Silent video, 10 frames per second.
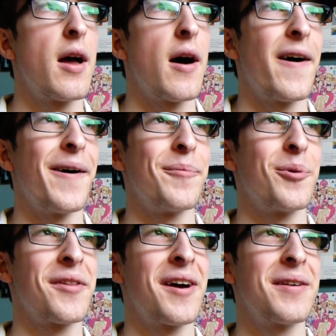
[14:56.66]

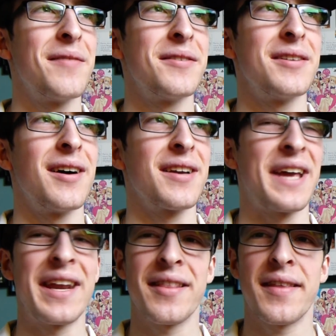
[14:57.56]
without even
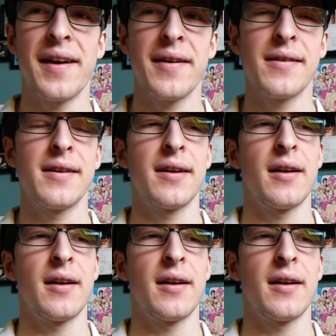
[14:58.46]
getting there.